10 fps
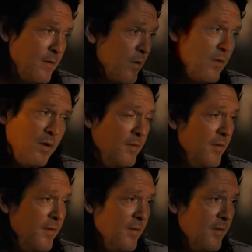no one
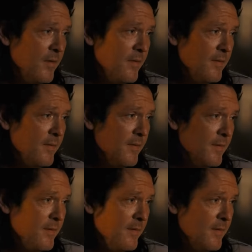
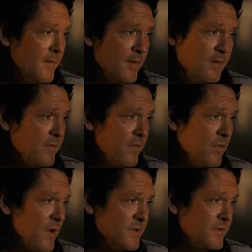has ever
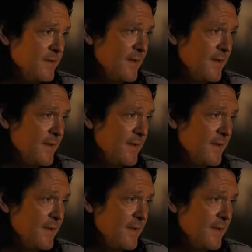questioned